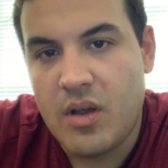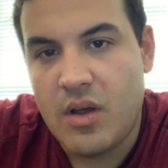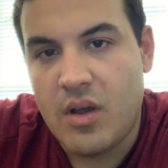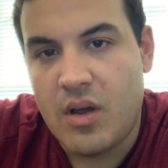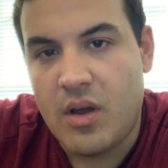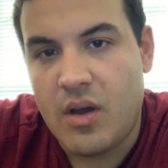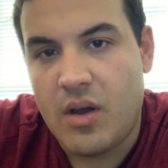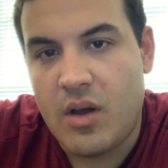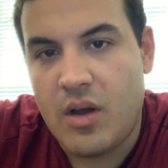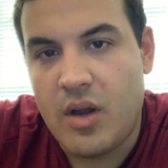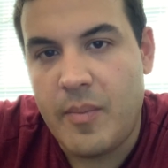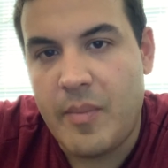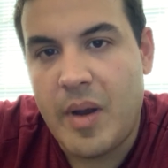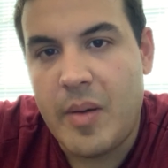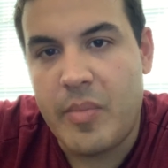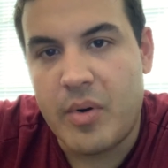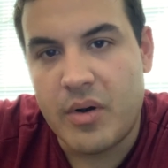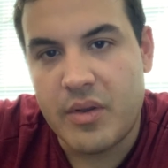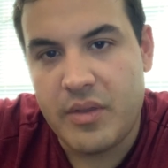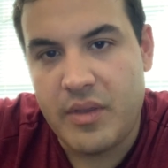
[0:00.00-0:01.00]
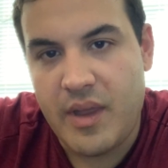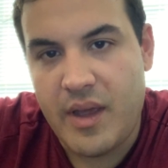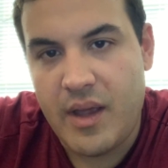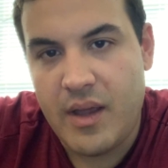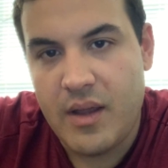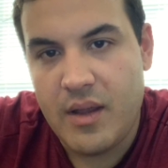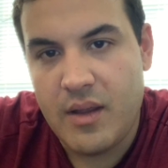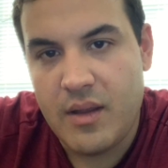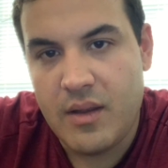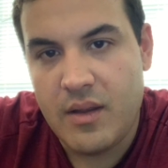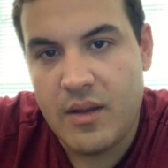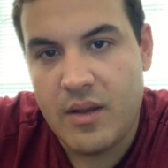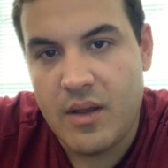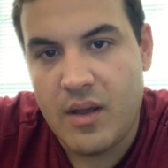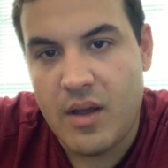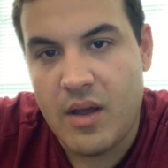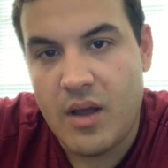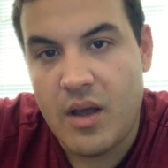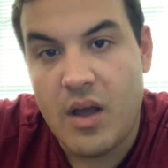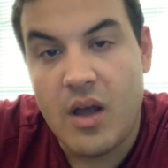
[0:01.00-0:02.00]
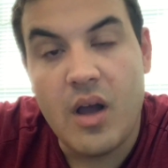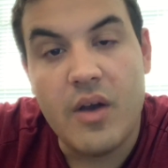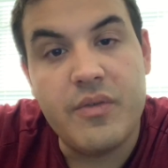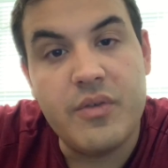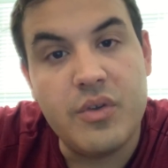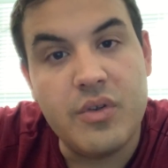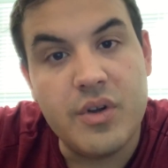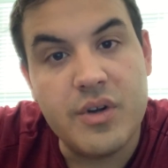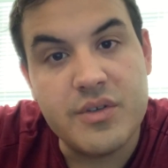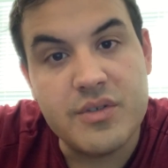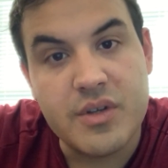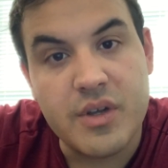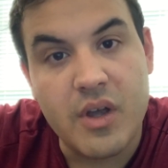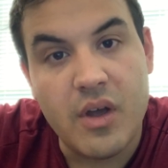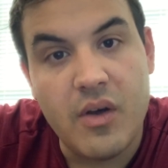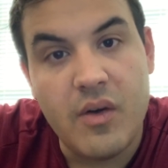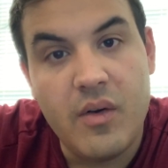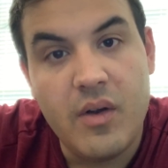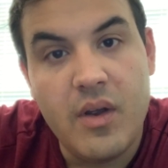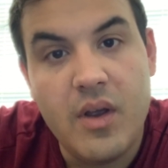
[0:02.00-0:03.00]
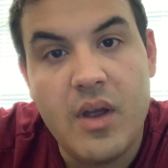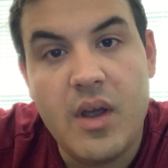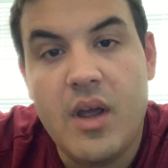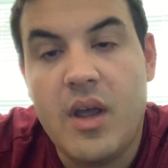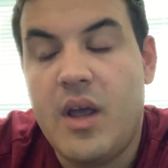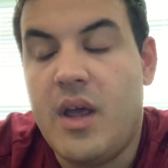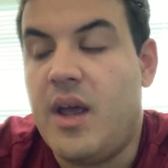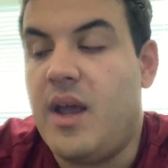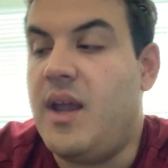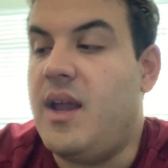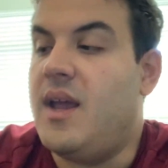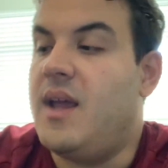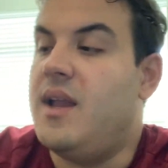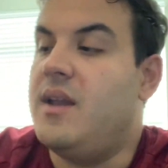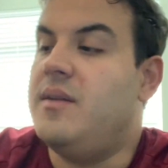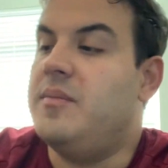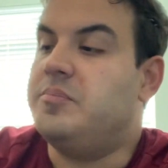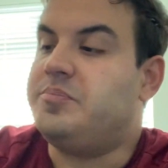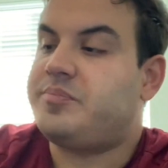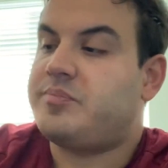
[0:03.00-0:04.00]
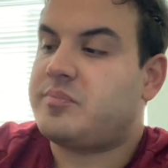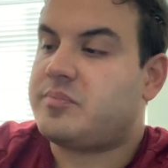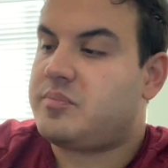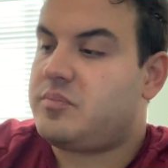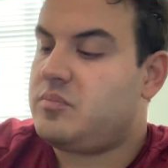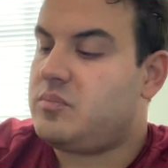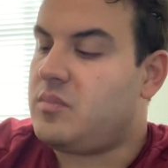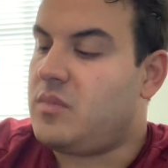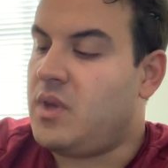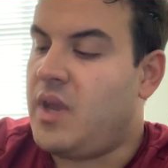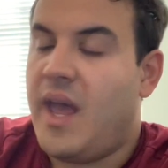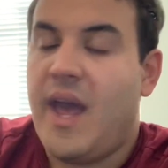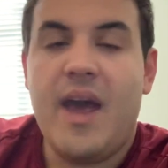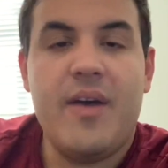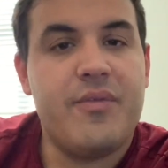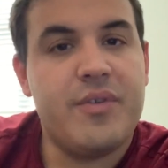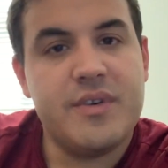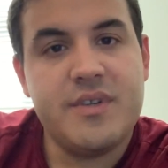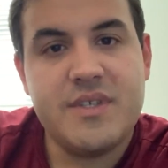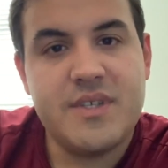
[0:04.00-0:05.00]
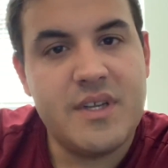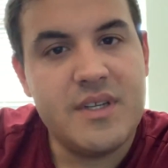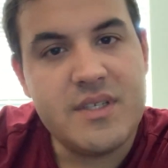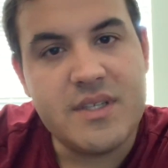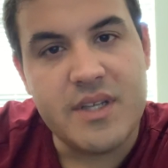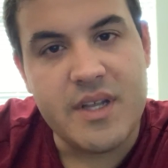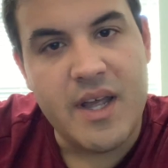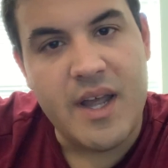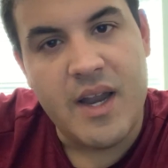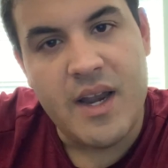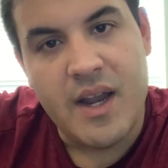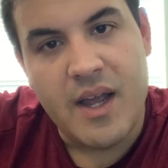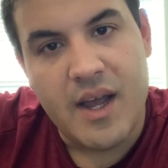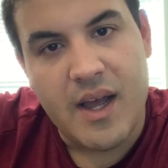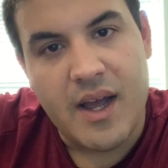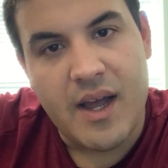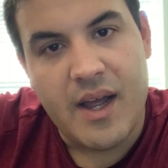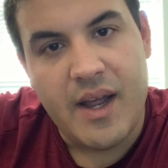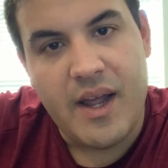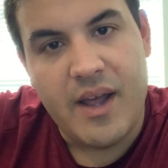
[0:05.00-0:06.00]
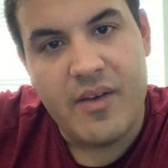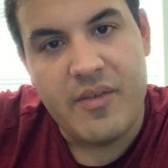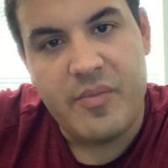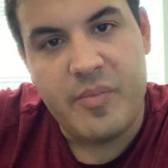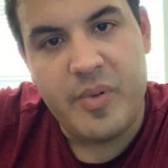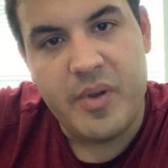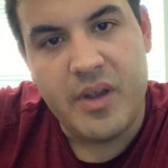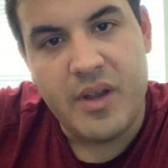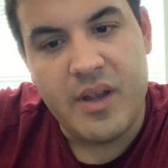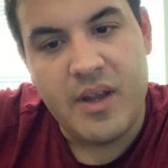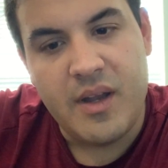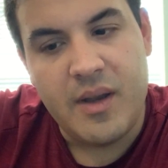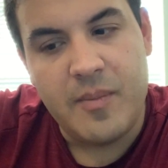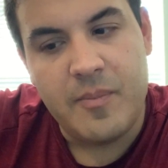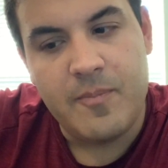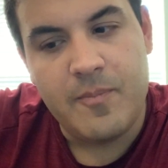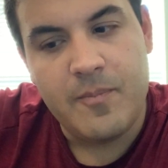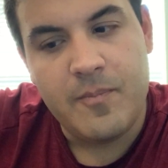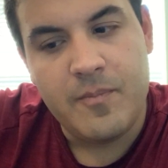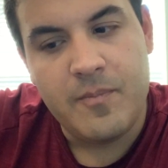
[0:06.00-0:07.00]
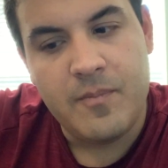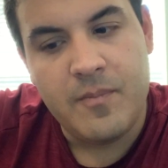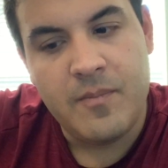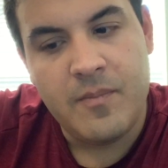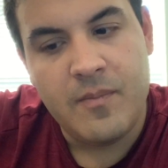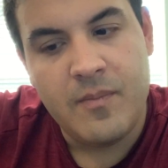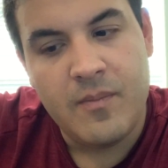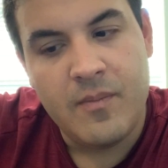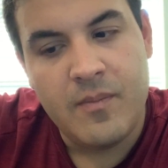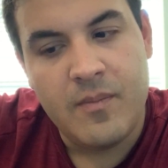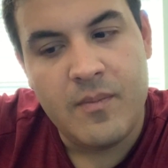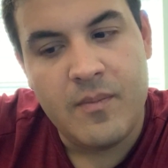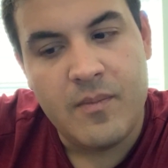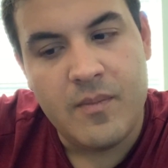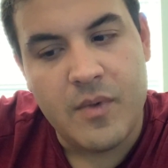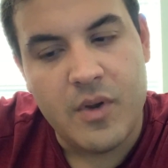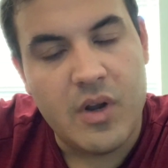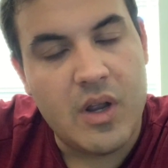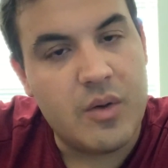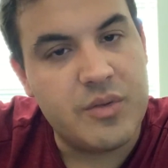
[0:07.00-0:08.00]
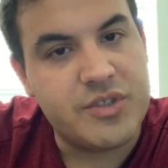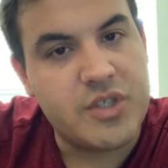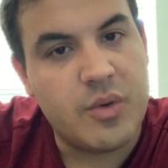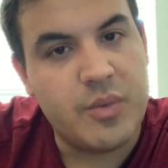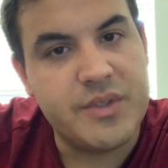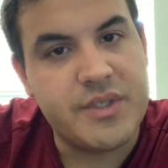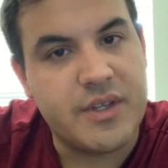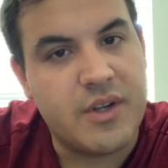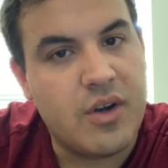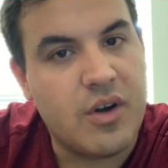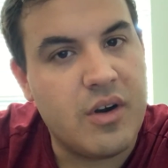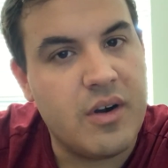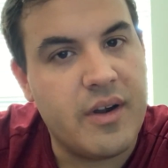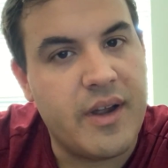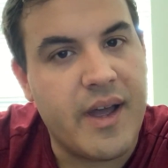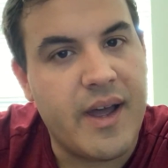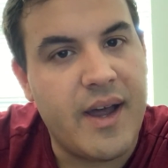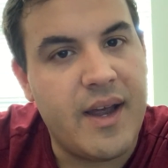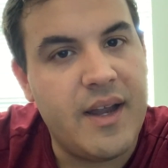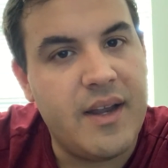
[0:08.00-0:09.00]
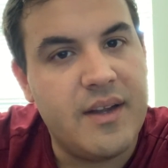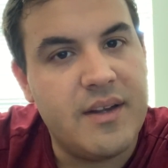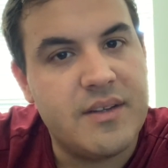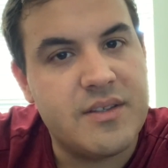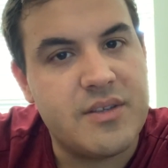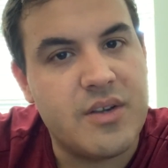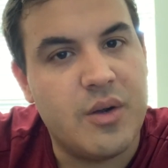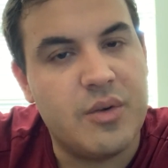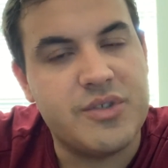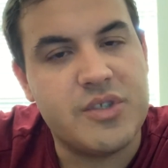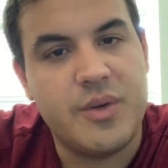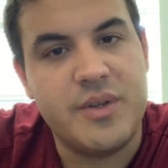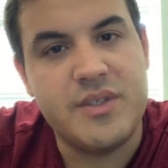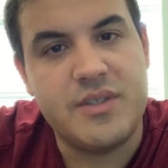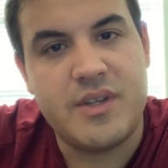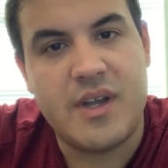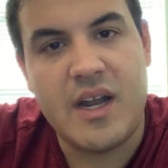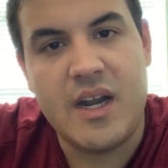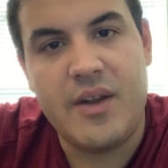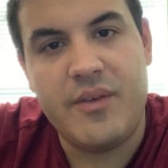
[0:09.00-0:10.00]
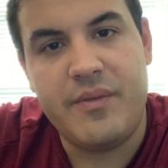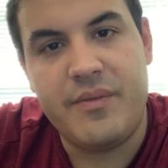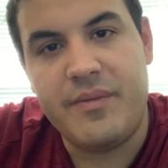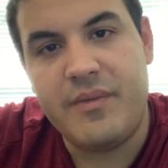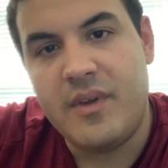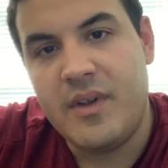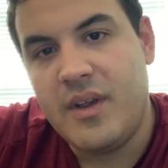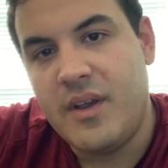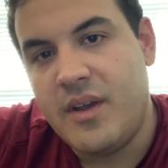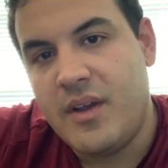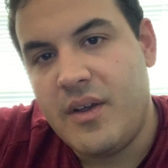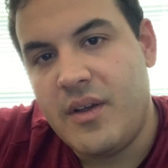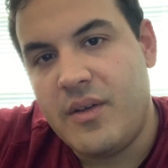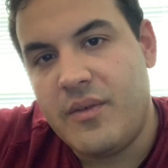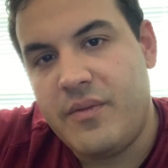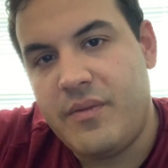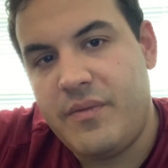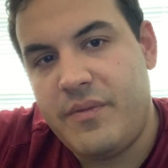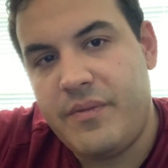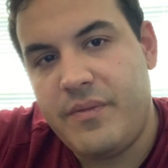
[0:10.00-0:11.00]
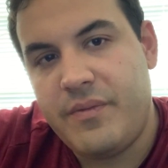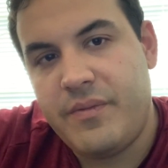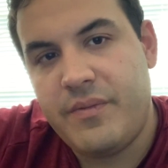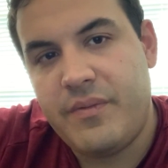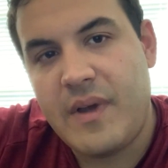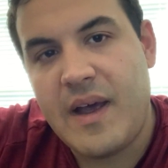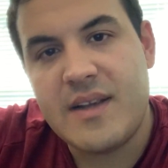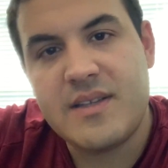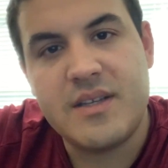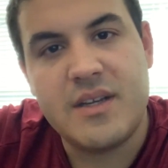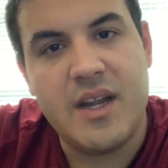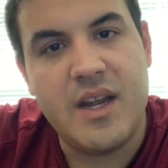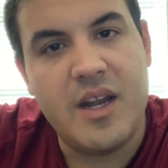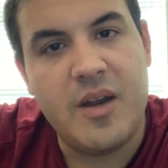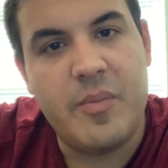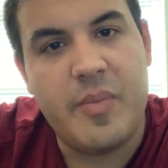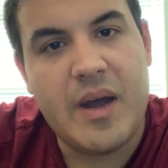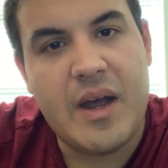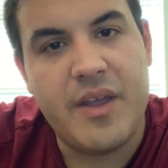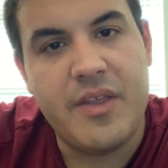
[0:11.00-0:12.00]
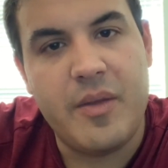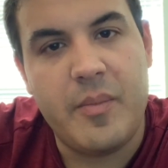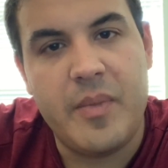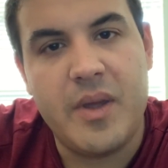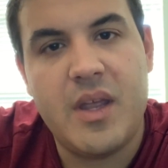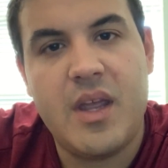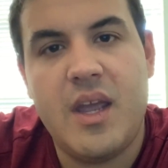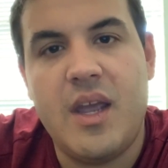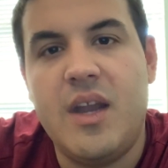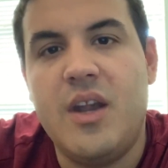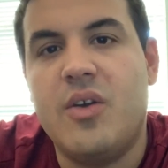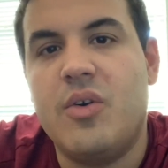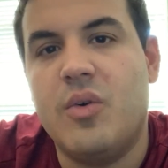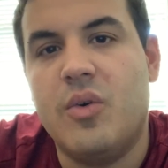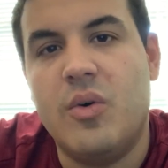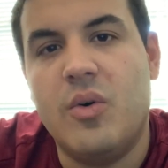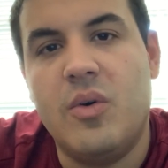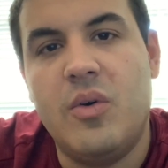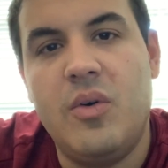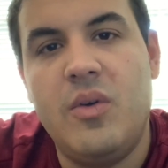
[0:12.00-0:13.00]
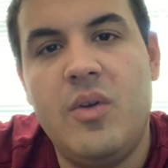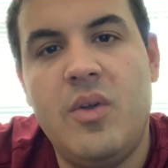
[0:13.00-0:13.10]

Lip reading: on my birthday a few years ago. And ever since then, I have been, I was always a car guy, so I was always kind of fascinated by the mechanical